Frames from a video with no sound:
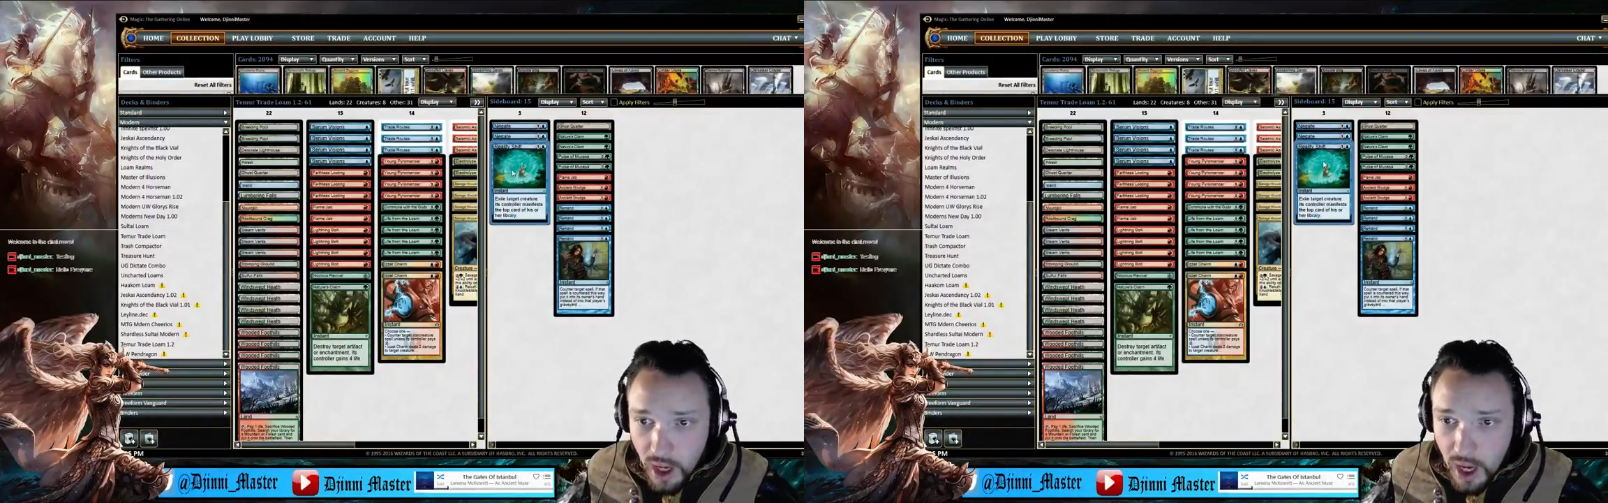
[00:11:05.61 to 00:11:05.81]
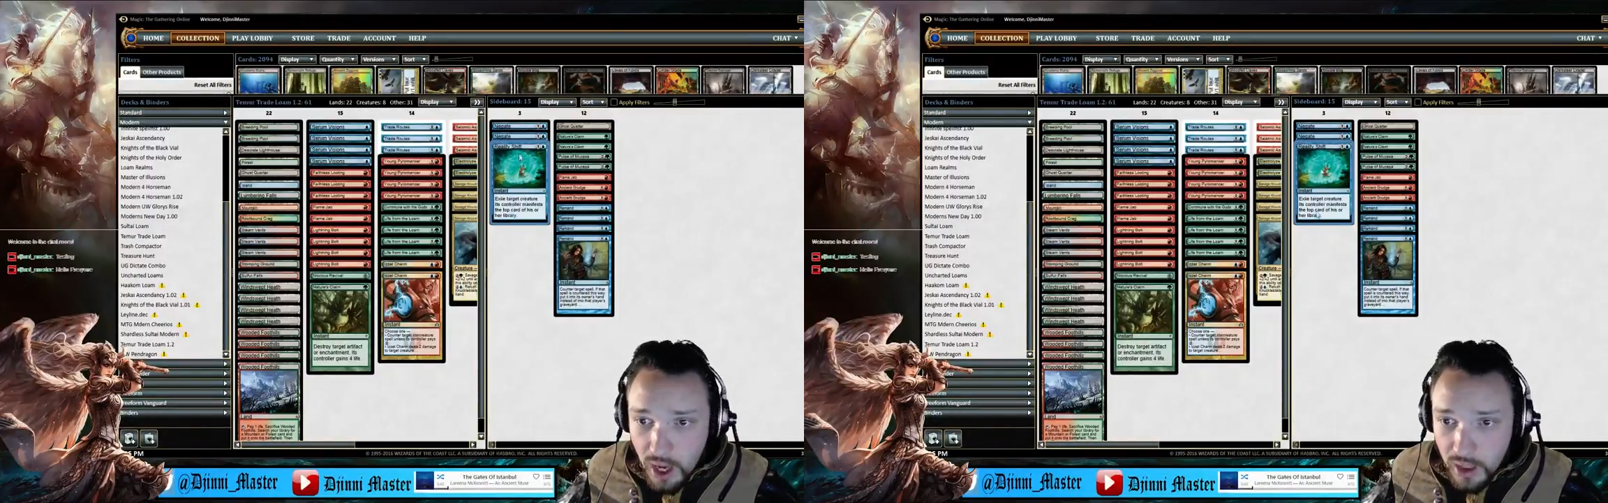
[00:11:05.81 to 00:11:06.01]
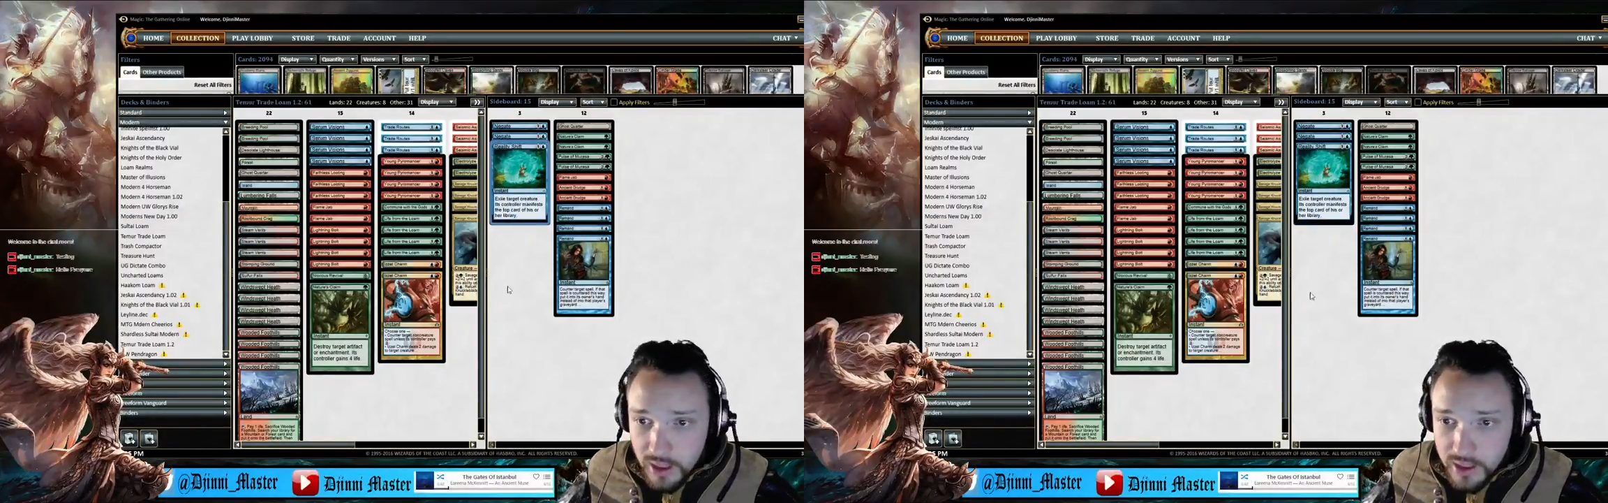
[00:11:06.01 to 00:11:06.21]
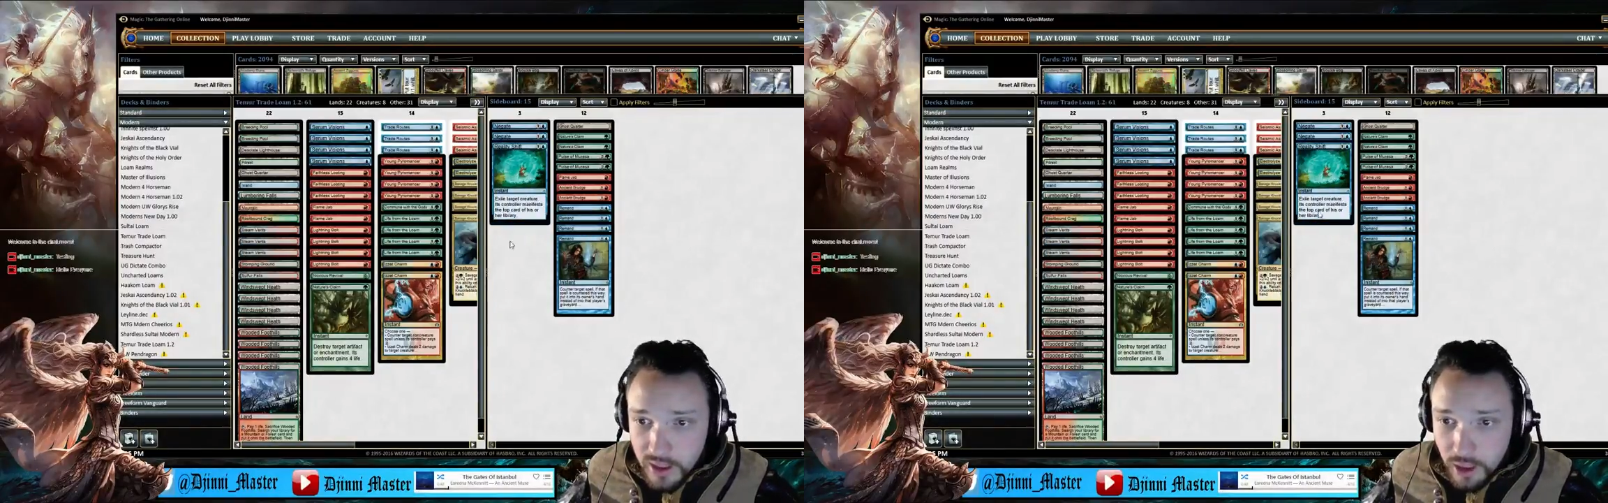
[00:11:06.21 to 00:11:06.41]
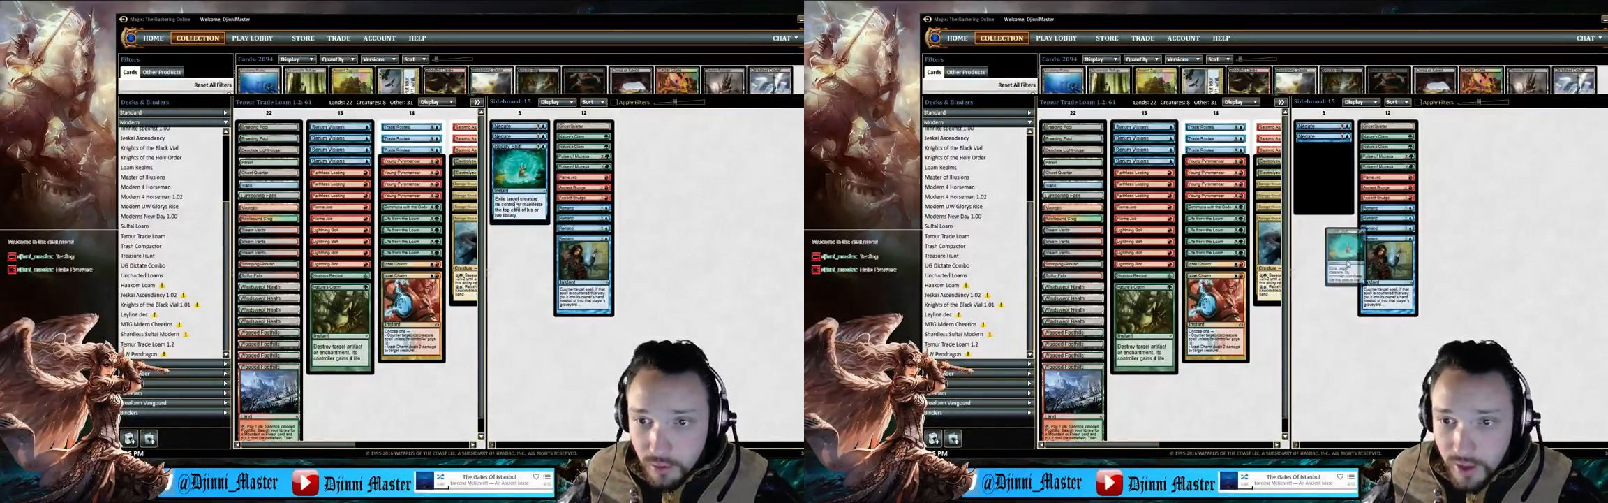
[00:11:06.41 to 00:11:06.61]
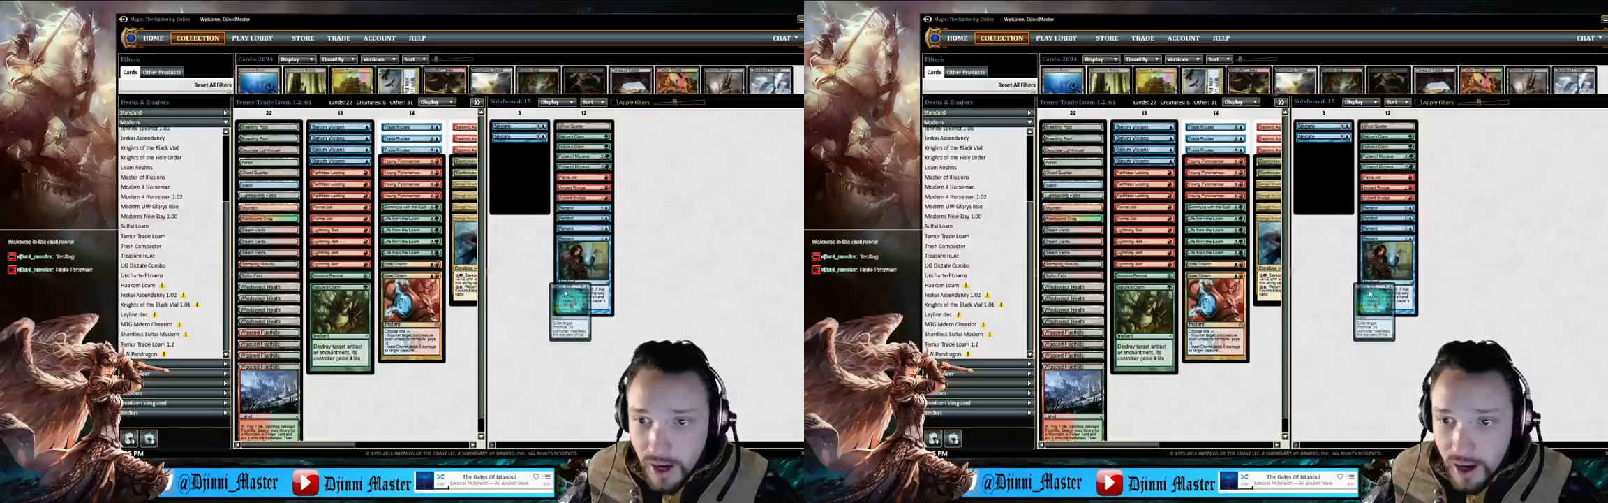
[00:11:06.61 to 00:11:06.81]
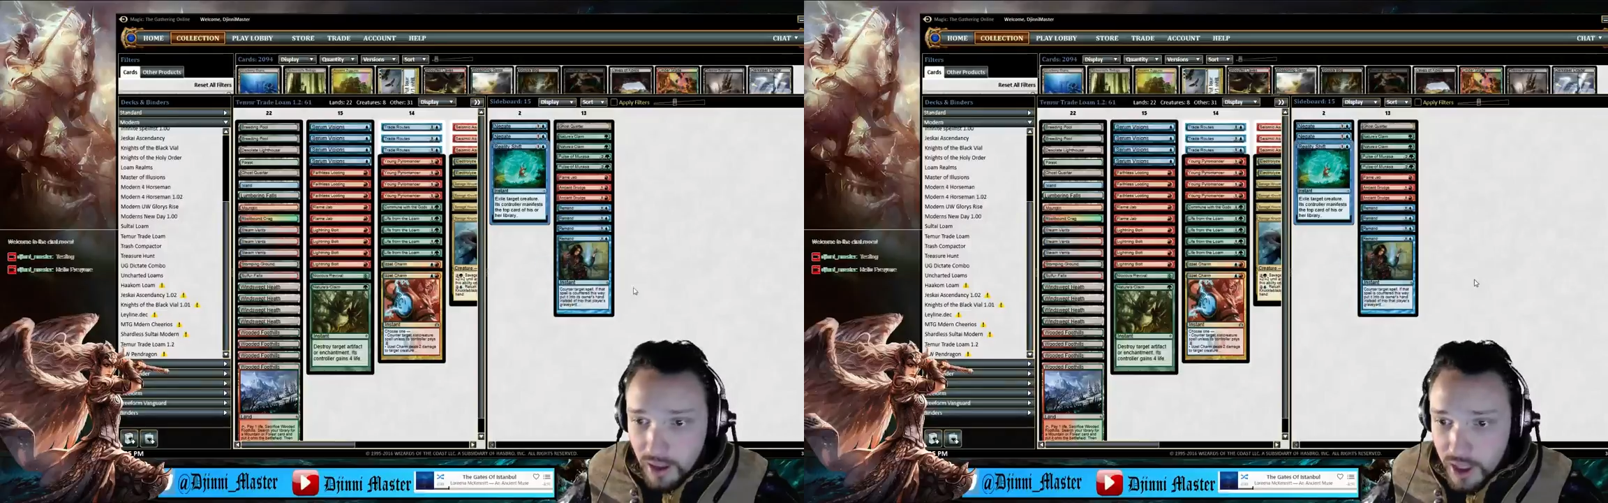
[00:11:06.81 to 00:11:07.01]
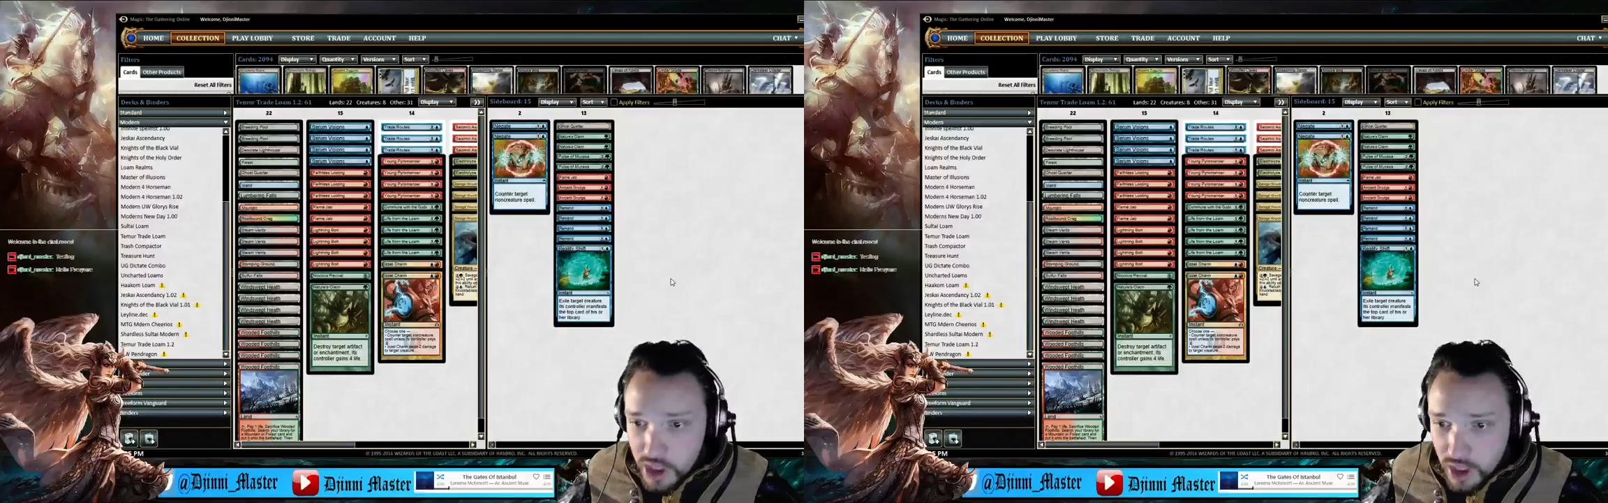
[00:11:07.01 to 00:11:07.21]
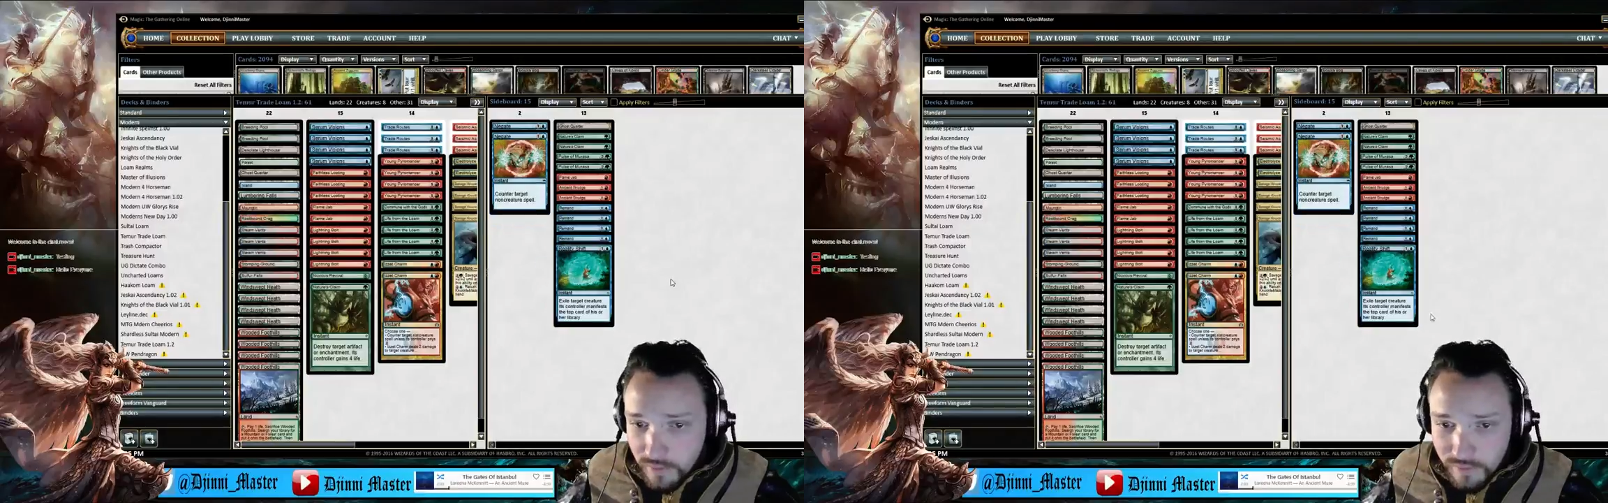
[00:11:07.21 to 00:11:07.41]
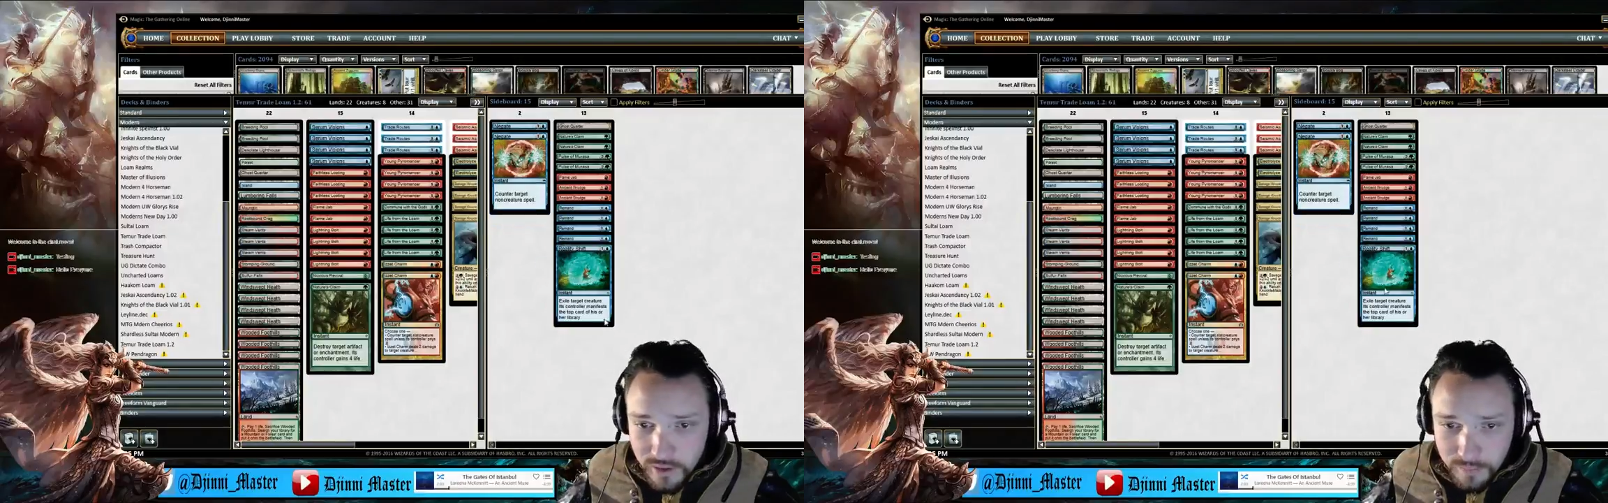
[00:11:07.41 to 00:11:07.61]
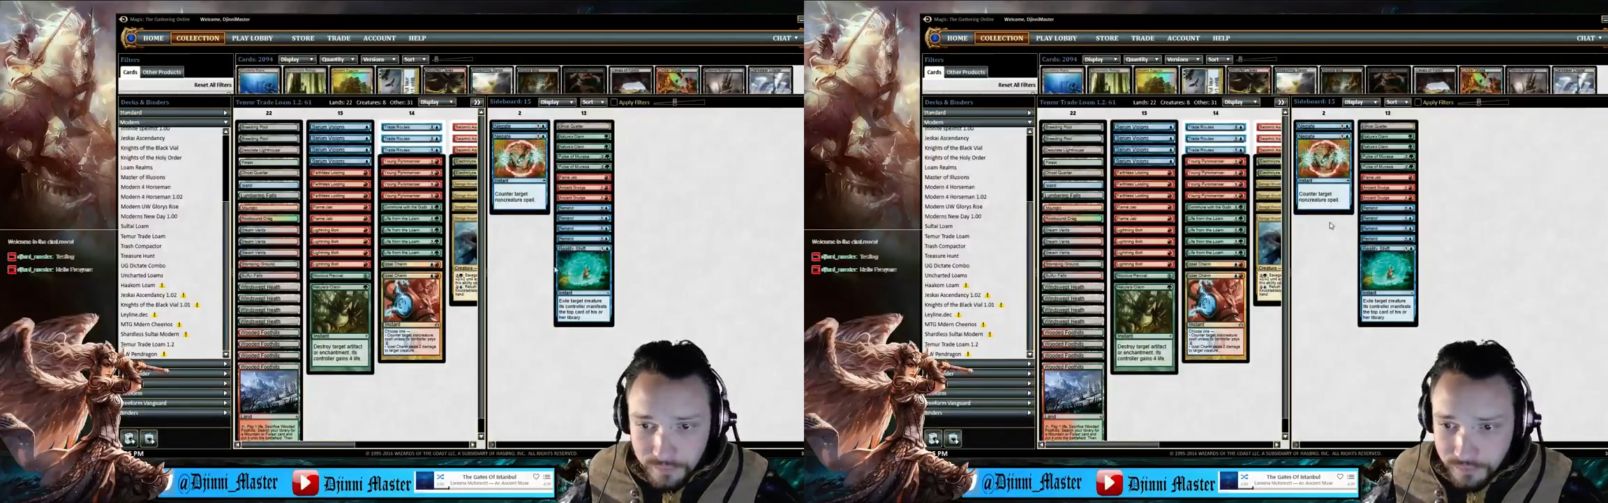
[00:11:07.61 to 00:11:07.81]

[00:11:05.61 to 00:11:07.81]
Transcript: A single reality shift.